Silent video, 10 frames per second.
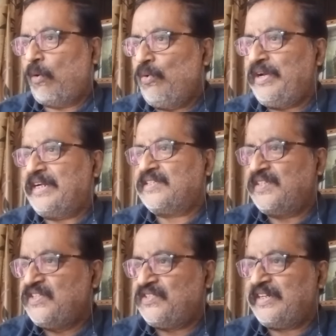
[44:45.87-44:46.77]
older
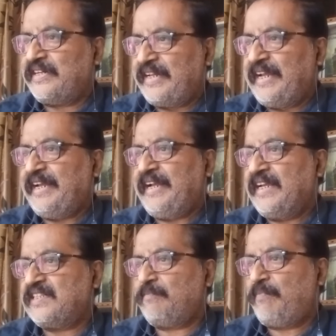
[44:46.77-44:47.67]
sister, A.S.